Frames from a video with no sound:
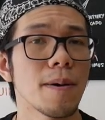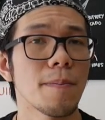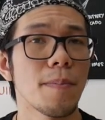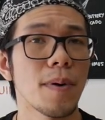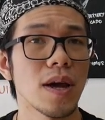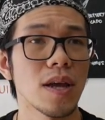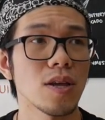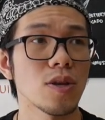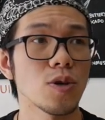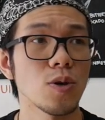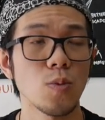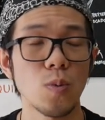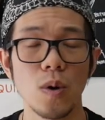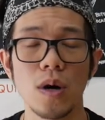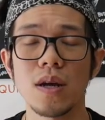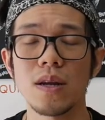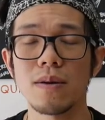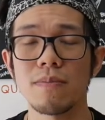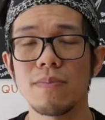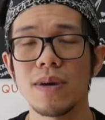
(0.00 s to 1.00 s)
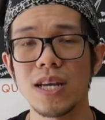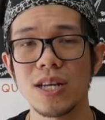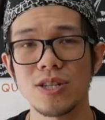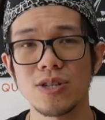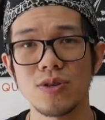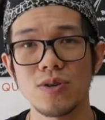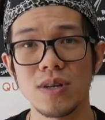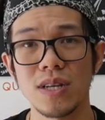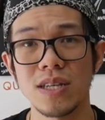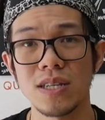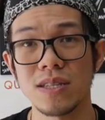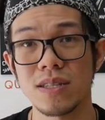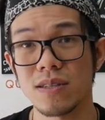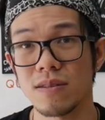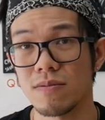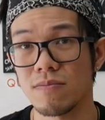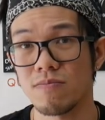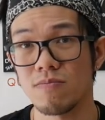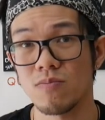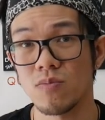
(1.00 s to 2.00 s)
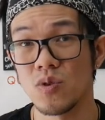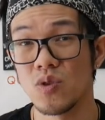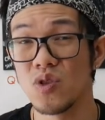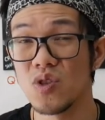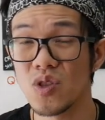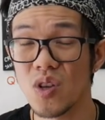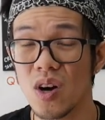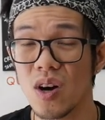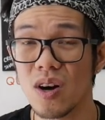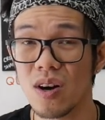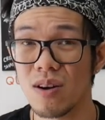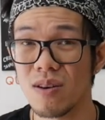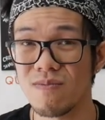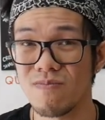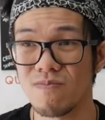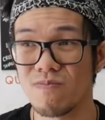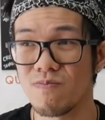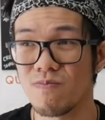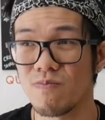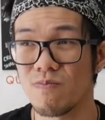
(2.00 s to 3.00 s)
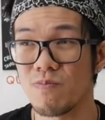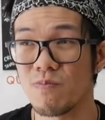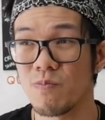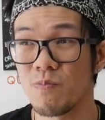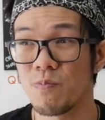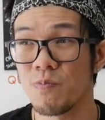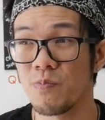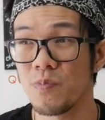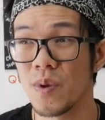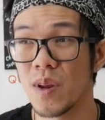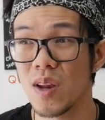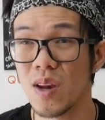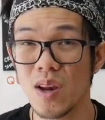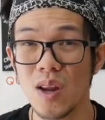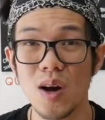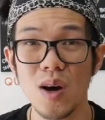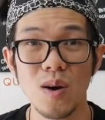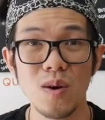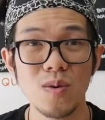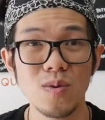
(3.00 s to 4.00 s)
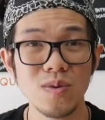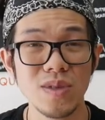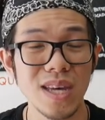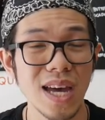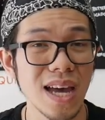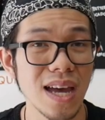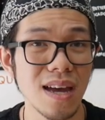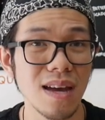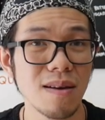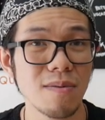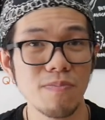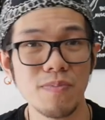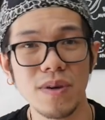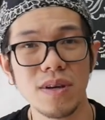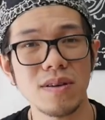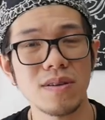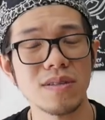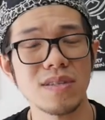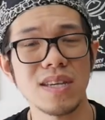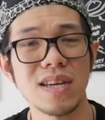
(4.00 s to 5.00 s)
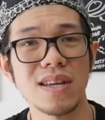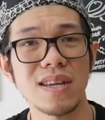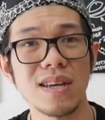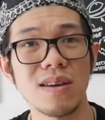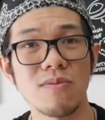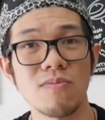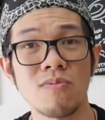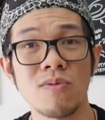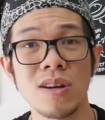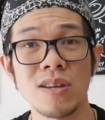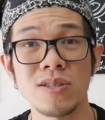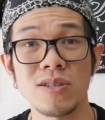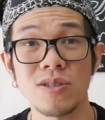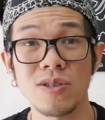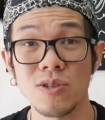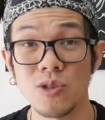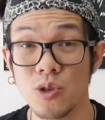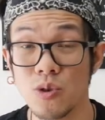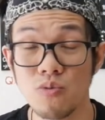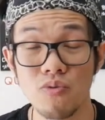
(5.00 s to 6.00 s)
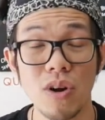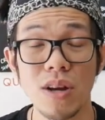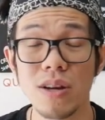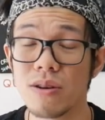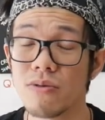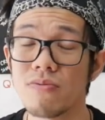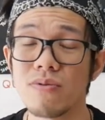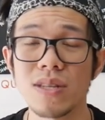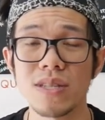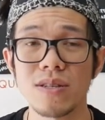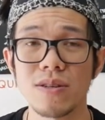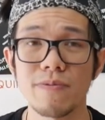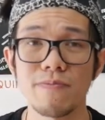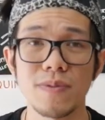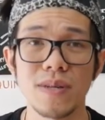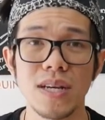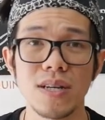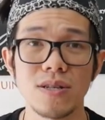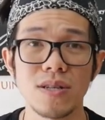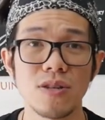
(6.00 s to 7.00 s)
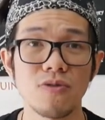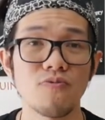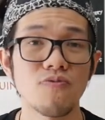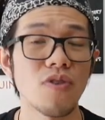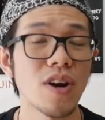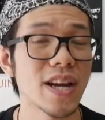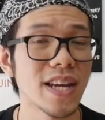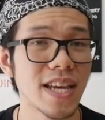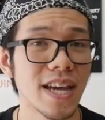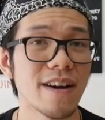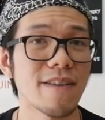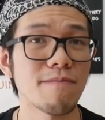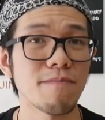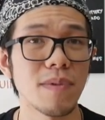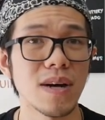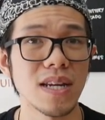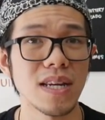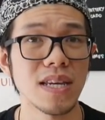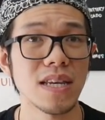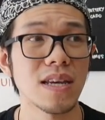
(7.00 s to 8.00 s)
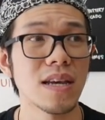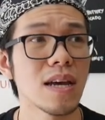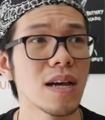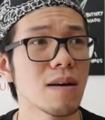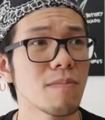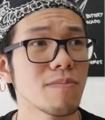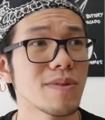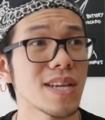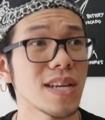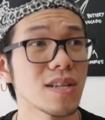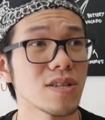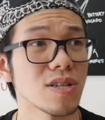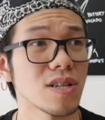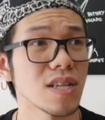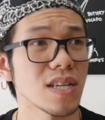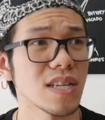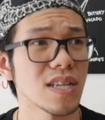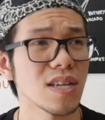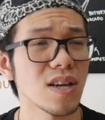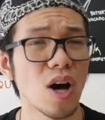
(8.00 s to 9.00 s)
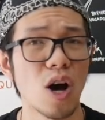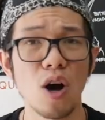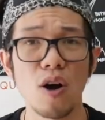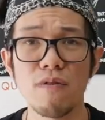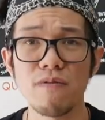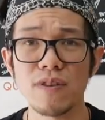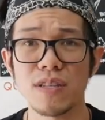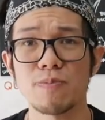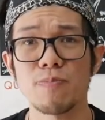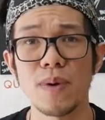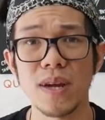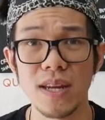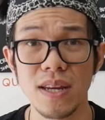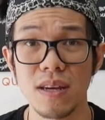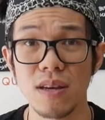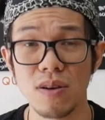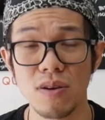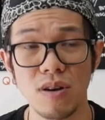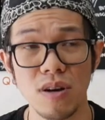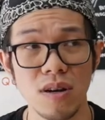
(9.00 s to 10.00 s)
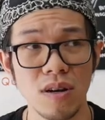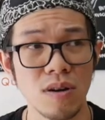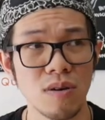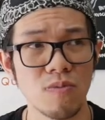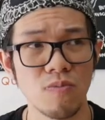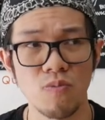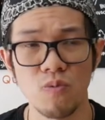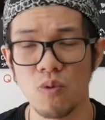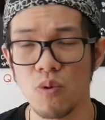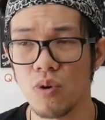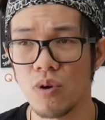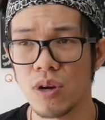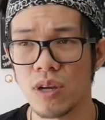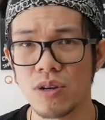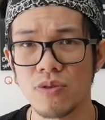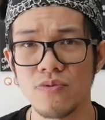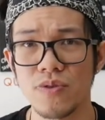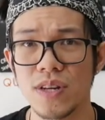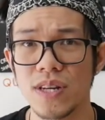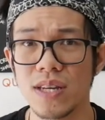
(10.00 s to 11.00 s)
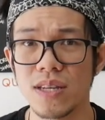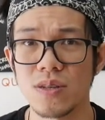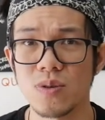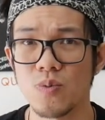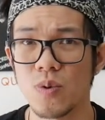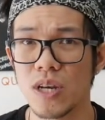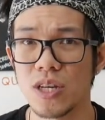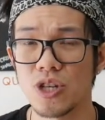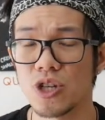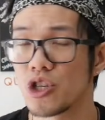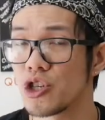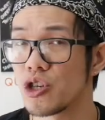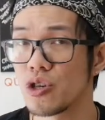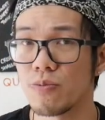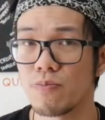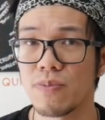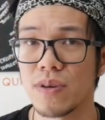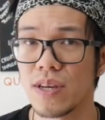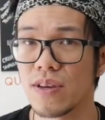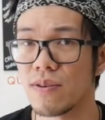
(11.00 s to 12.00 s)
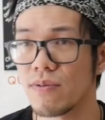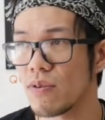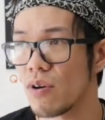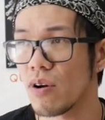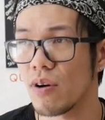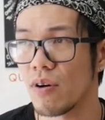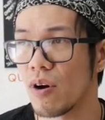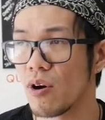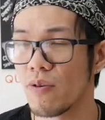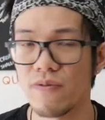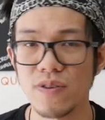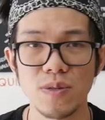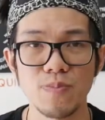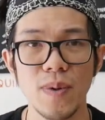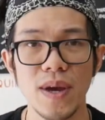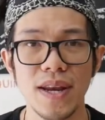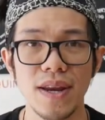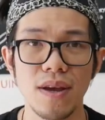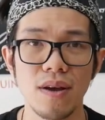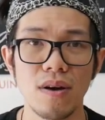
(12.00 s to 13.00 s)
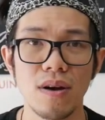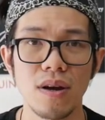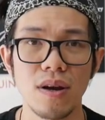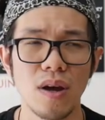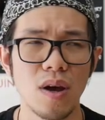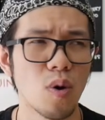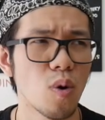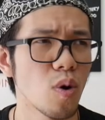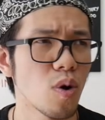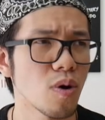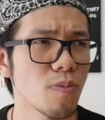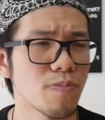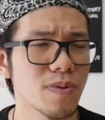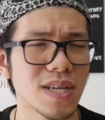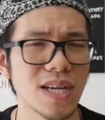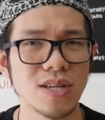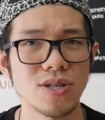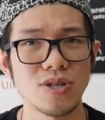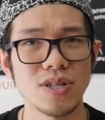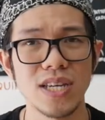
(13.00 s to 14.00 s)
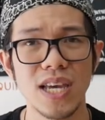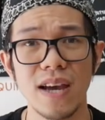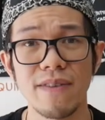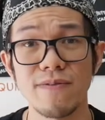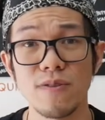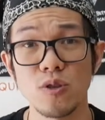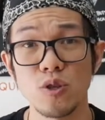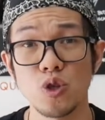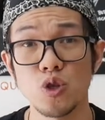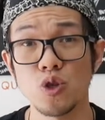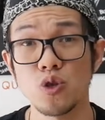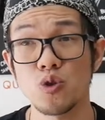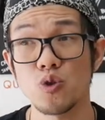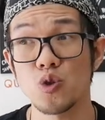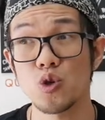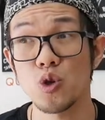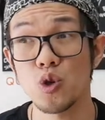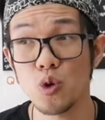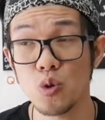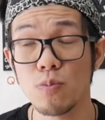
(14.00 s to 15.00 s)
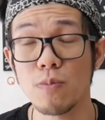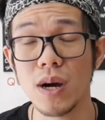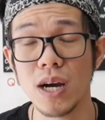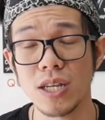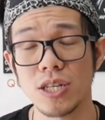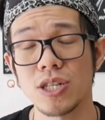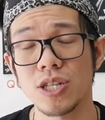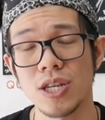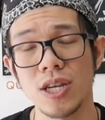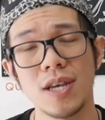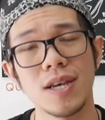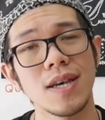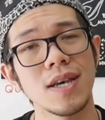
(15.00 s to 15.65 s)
but you wanna make sure it's not below that because then it runs you run the risk of potentially running out of money potentially overspending on raw ingredients where you shouldn't be overspending on or potentially have you too much